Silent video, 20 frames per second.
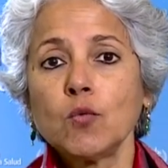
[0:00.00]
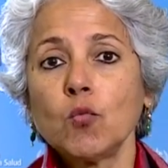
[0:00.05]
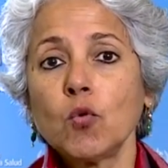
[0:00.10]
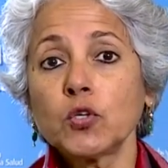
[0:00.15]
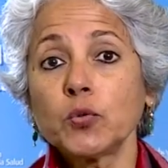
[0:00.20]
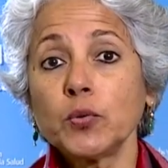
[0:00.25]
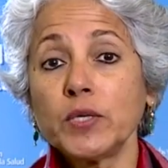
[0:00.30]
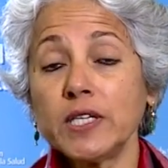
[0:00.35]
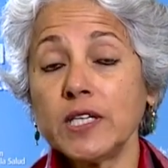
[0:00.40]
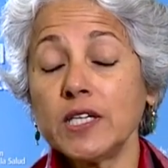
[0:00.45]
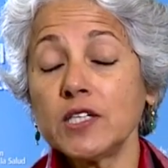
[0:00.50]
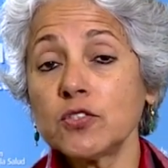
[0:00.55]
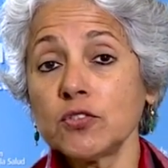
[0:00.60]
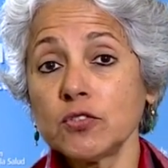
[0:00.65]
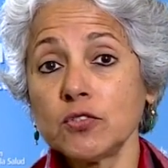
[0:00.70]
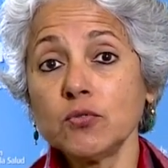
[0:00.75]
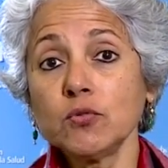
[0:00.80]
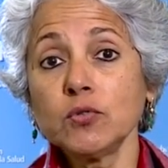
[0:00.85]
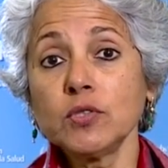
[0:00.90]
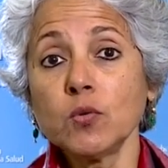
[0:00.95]
What we need
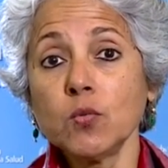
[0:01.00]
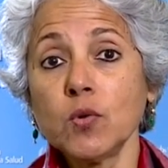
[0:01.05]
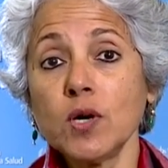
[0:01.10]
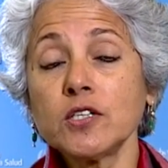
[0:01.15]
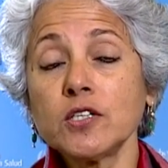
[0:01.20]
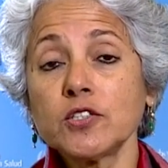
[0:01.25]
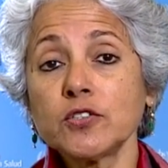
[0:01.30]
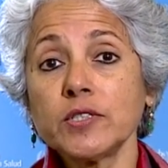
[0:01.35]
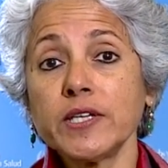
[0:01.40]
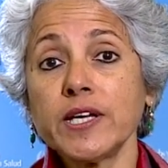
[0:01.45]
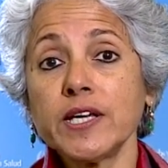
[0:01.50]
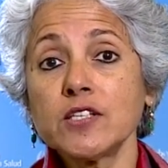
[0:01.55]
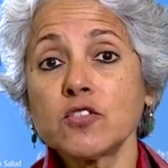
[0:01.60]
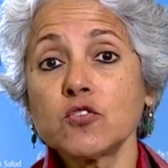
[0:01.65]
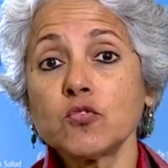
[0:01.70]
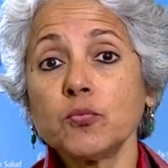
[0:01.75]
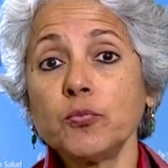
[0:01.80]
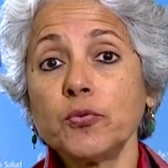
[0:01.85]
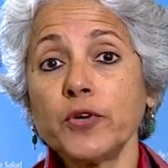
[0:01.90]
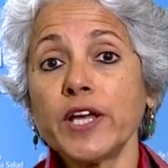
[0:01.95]
to do in the world today
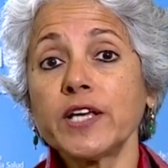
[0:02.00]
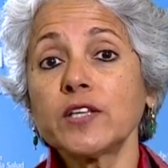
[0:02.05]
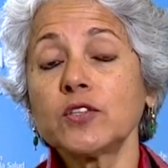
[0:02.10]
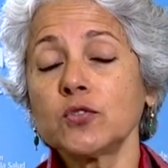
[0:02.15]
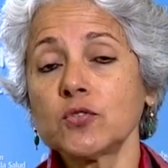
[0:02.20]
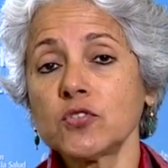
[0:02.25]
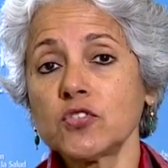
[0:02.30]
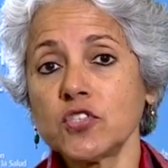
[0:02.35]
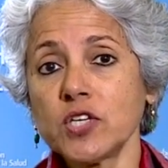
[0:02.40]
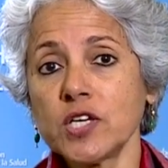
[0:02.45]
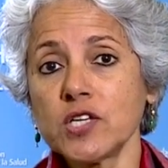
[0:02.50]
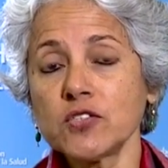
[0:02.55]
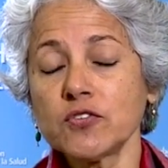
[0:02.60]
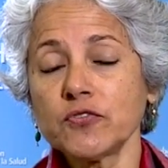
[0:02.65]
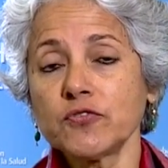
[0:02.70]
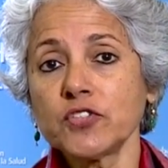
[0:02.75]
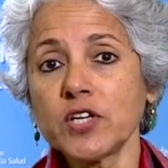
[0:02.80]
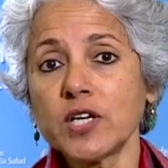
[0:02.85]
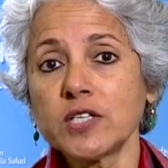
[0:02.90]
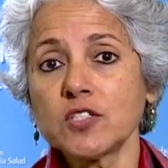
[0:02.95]
is to break those chains
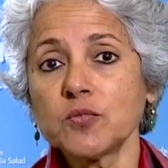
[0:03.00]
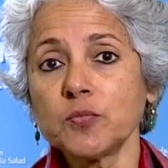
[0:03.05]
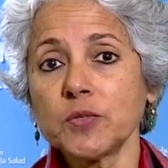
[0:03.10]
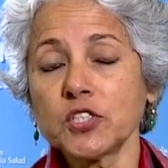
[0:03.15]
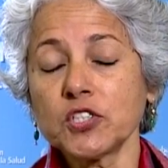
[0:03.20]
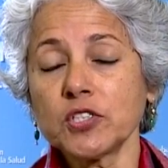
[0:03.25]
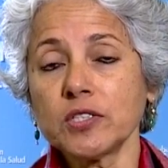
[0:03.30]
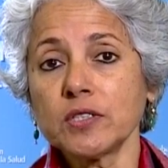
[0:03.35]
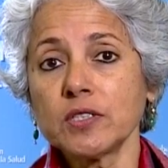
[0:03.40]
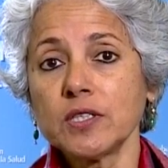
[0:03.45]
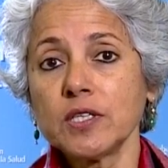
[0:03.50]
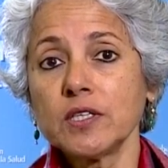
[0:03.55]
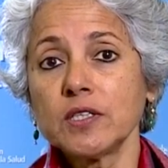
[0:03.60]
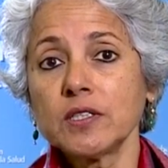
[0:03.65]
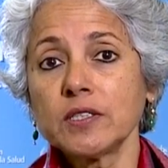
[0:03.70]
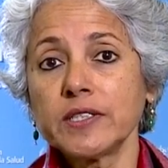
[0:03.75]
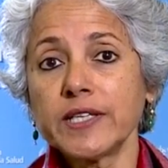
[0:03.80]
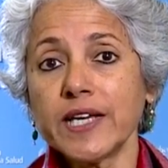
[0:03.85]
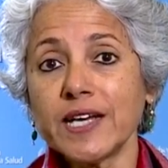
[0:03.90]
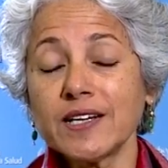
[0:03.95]
of transmission,
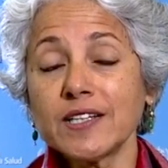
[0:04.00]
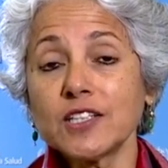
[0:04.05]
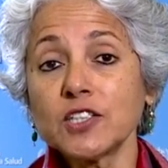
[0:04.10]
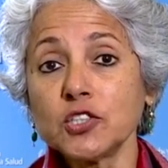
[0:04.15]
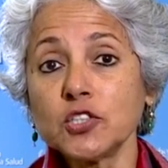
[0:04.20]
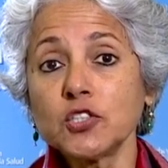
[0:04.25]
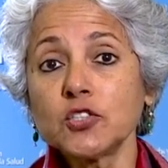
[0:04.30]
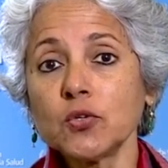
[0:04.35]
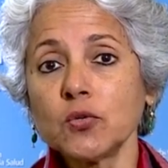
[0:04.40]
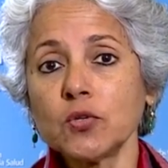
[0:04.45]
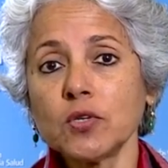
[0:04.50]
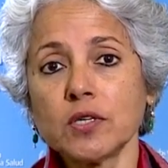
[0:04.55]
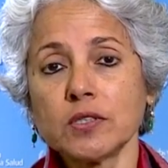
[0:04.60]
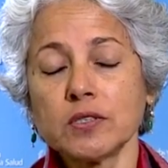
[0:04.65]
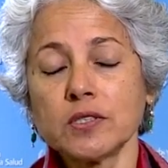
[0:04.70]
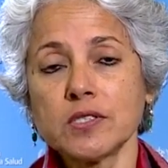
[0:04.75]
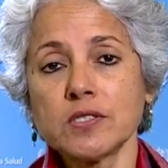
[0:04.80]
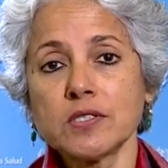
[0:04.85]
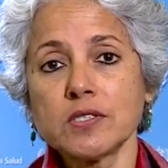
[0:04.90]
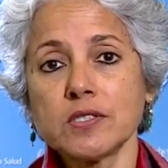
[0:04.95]
get a control
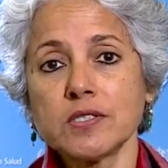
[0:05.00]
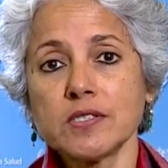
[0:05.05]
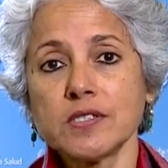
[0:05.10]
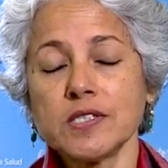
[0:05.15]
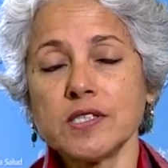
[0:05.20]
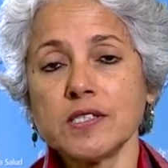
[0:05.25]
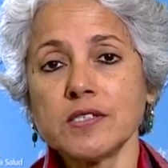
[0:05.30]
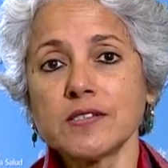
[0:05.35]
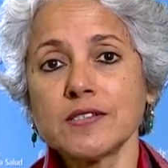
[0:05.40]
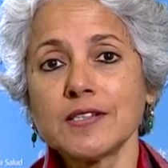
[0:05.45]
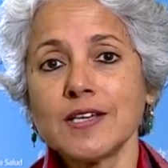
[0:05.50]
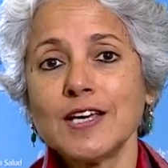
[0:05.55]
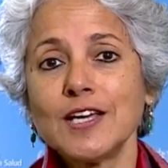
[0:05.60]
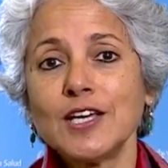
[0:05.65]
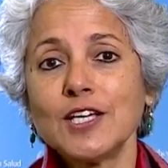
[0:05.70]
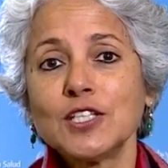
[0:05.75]
on this disease.